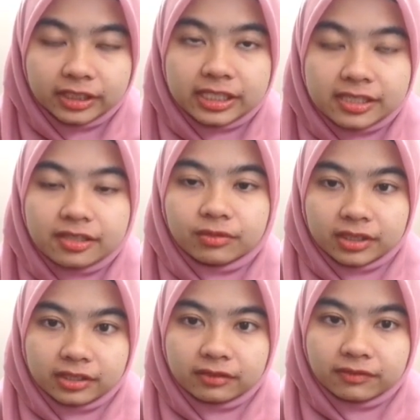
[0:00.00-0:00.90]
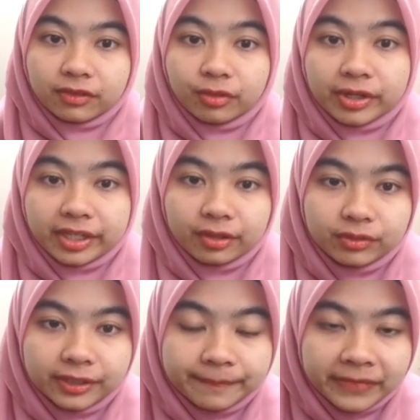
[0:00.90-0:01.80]
distilled water for 1
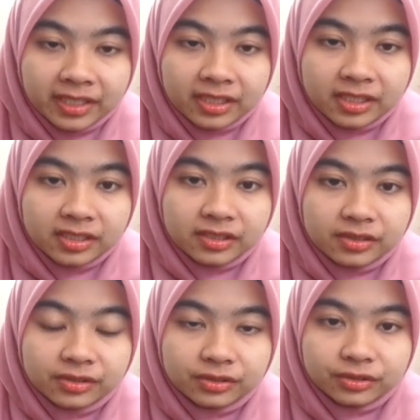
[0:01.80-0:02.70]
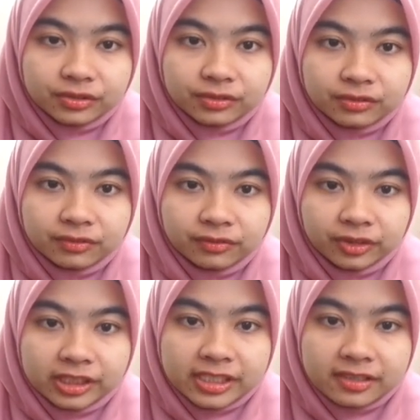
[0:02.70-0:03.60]
hour. So
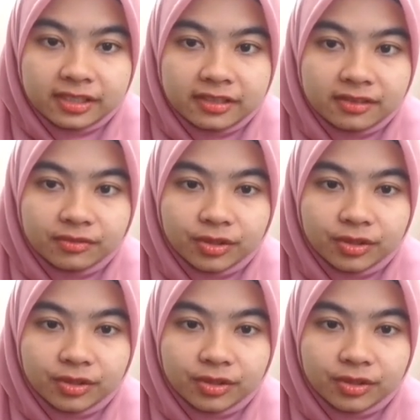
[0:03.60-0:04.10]
for this test,